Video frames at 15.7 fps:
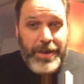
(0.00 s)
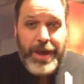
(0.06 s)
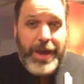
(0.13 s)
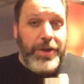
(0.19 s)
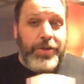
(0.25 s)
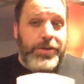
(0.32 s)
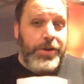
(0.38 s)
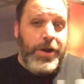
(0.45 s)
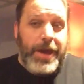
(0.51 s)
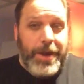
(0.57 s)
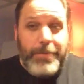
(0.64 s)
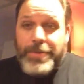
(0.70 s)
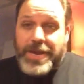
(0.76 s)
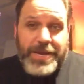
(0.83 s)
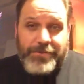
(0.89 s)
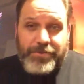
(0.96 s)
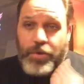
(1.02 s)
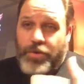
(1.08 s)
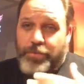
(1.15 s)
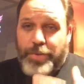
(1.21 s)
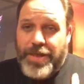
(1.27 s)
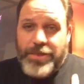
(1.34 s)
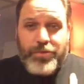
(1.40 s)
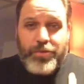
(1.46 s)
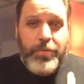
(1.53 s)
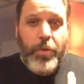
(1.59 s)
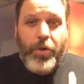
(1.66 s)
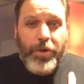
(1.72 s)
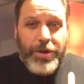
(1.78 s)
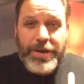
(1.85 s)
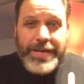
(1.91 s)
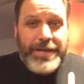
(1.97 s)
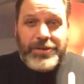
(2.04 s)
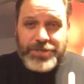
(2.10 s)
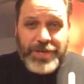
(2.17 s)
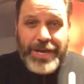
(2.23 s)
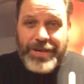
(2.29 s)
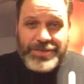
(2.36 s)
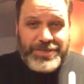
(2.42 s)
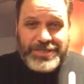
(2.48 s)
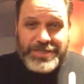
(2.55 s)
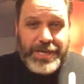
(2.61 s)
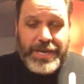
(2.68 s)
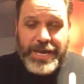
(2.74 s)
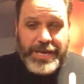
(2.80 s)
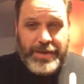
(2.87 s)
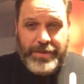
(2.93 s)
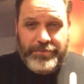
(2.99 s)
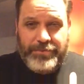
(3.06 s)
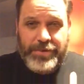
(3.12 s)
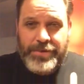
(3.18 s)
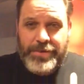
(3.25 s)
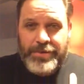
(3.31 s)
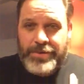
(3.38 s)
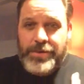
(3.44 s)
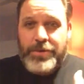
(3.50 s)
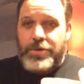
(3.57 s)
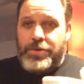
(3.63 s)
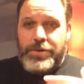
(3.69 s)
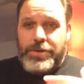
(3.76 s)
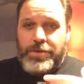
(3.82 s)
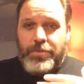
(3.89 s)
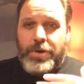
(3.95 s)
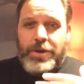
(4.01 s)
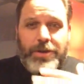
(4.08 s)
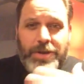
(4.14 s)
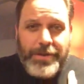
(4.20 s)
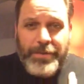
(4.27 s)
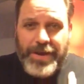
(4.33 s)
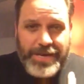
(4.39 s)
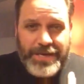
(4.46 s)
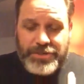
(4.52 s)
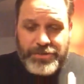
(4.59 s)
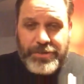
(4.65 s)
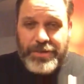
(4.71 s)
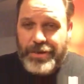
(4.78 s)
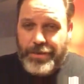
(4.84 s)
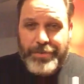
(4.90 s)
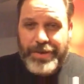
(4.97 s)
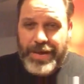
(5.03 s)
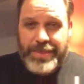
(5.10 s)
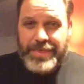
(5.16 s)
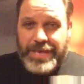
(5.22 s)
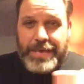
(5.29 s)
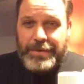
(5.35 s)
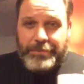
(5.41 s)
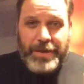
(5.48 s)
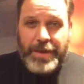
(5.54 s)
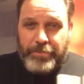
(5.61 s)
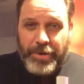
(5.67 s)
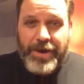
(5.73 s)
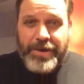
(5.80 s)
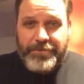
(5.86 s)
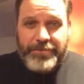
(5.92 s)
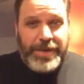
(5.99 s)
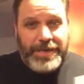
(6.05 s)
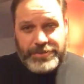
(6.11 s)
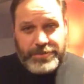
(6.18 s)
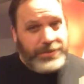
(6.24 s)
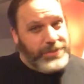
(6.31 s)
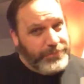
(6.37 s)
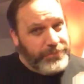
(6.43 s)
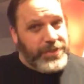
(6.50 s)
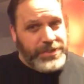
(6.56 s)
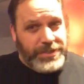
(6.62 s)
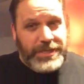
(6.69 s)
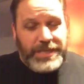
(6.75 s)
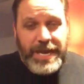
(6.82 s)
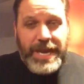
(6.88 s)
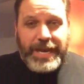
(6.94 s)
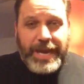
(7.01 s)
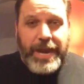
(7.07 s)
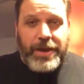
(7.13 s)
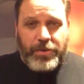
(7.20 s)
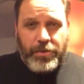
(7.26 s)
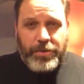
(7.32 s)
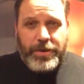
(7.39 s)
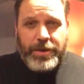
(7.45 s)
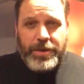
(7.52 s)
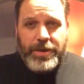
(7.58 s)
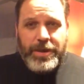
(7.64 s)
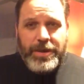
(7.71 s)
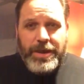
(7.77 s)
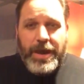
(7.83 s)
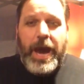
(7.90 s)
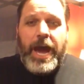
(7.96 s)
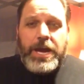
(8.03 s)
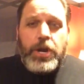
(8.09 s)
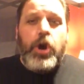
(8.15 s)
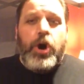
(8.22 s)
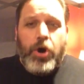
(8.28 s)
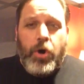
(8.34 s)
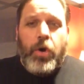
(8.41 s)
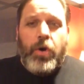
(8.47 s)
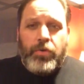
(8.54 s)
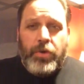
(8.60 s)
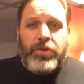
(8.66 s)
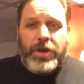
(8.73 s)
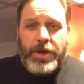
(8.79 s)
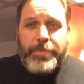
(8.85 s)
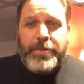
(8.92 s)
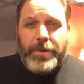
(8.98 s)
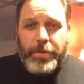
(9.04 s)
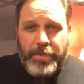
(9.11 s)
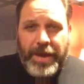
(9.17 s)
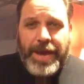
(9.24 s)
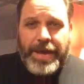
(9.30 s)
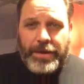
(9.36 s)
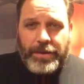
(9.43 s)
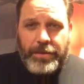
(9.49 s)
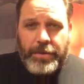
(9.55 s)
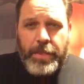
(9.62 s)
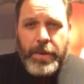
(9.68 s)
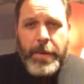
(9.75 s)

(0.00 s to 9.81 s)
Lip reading: I don't know how many of you have been through more legal challenges than I have. You know, you want to look at my history a little bit? I think my bona fides are sufficient in that category. I know the uphill battle.